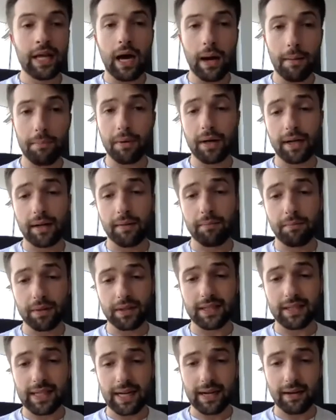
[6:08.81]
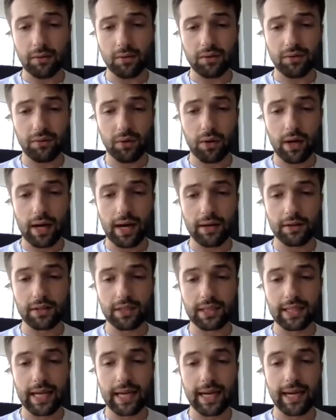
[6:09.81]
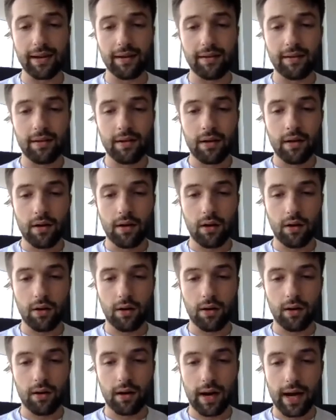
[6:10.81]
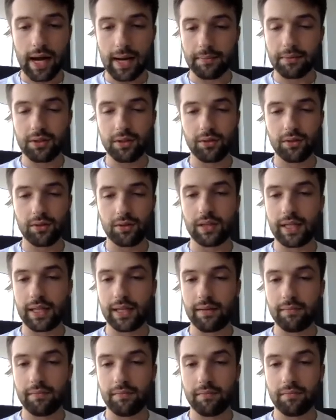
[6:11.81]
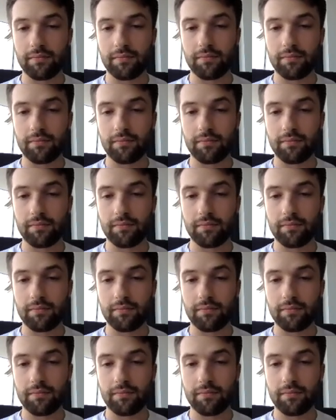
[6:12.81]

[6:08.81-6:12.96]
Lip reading: I'm bugging. But the tackles for Ohio State are absolutely